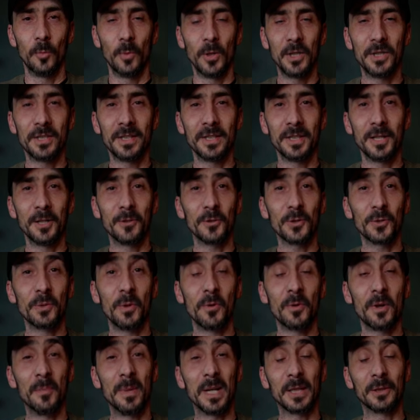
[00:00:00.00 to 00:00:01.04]
boys and girls,
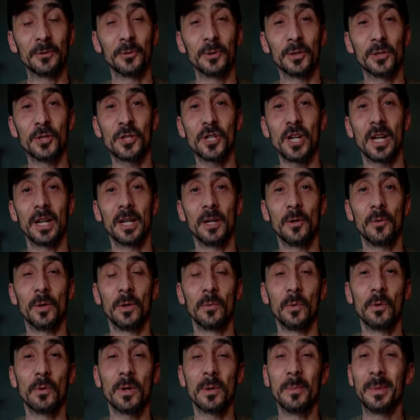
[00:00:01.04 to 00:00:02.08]
welcome back to the channel and
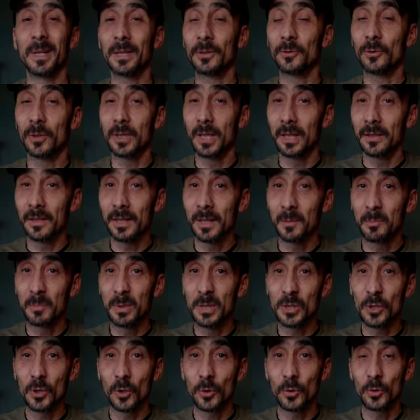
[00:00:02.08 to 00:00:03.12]
welcome back to another
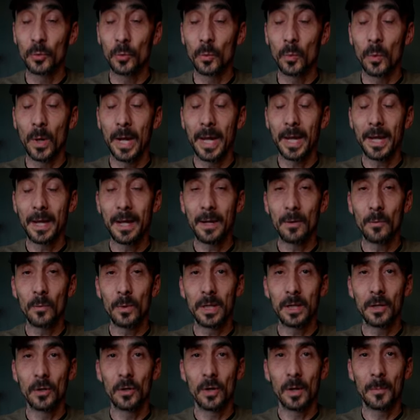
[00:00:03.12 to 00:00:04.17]
episode where we're
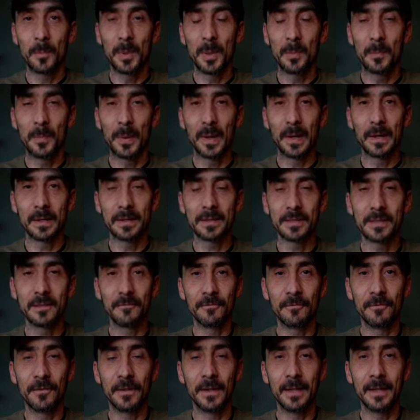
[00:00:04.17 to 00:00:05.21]
gonna prepare
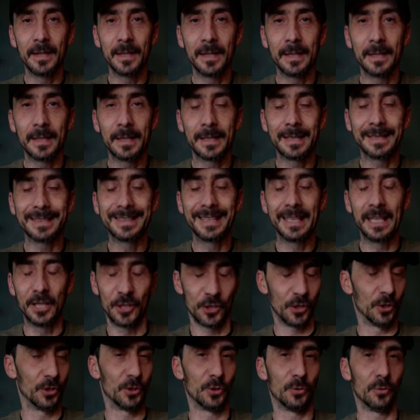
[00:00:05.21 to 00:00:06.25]
something
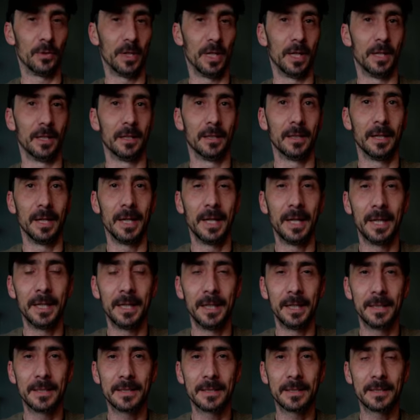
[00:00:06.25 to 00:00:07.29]
delicious today. And
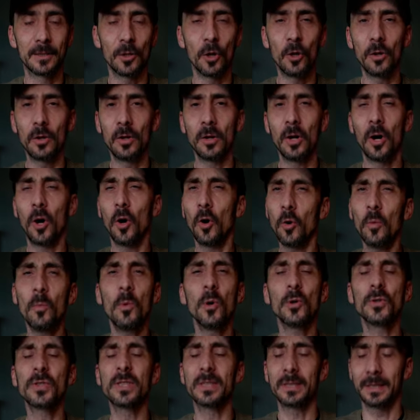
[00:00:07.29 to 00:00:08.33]
it's
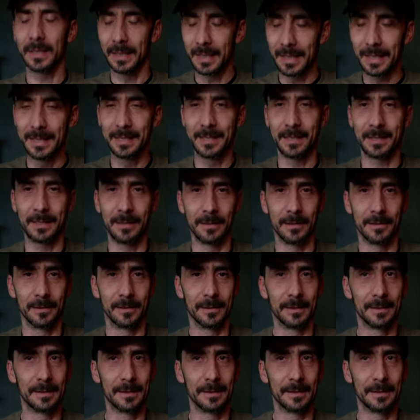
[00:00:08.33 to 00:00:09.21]
almost Easter.